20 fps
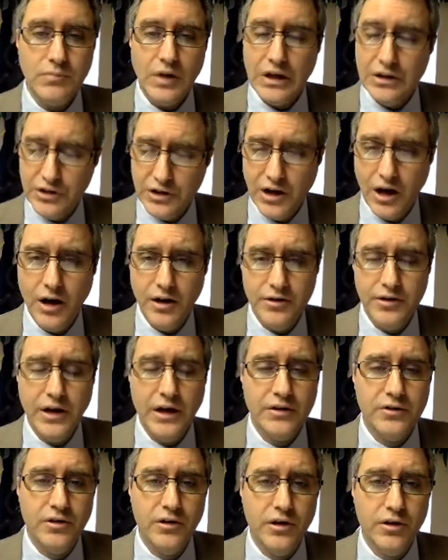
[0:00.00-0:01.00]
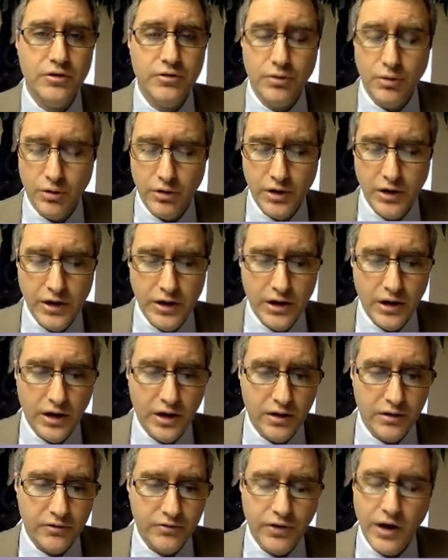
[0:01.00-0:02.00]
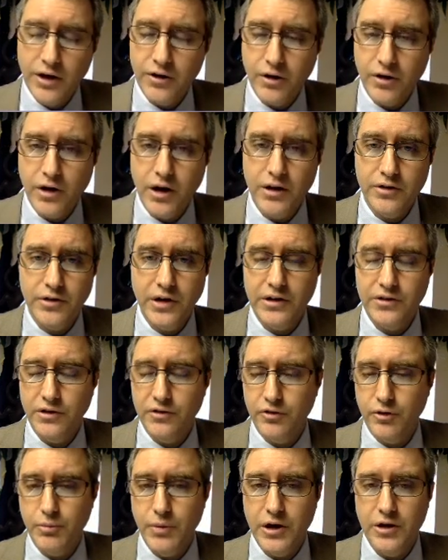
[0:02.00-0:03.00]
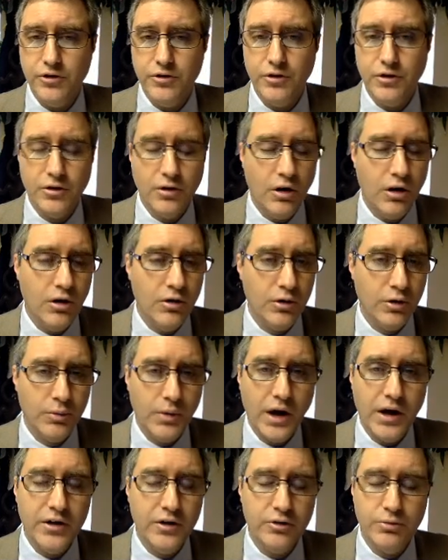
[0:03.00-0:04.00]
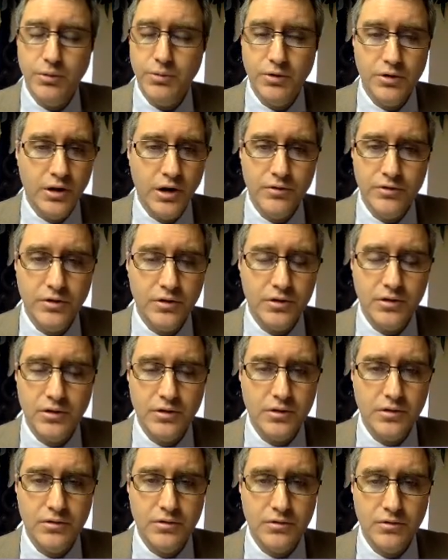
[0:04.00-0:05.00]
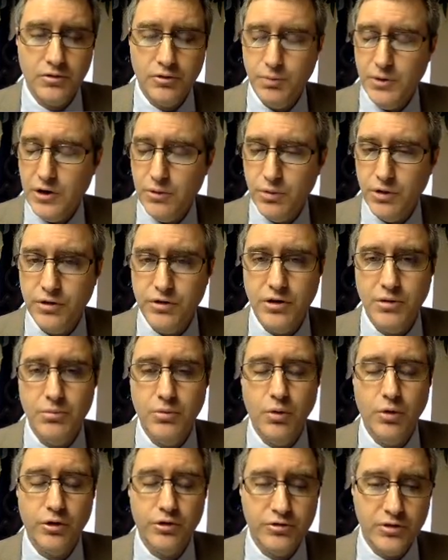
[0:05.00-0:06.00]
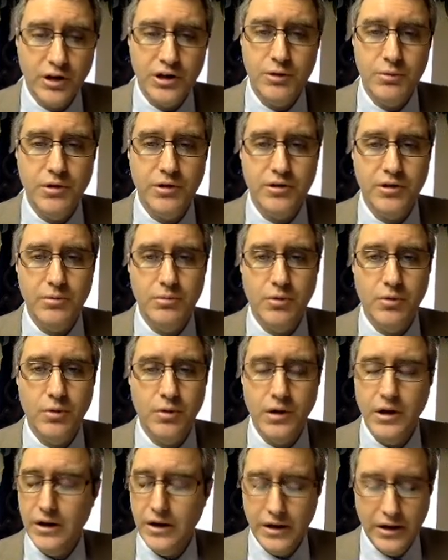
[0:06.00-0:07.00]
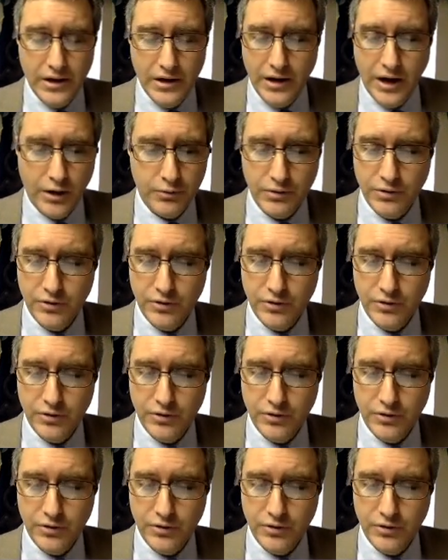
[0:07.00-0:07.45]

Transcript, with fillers: to contact us or uh, find our contact information and call or write us. We would love to speak with you more, study with you more. As we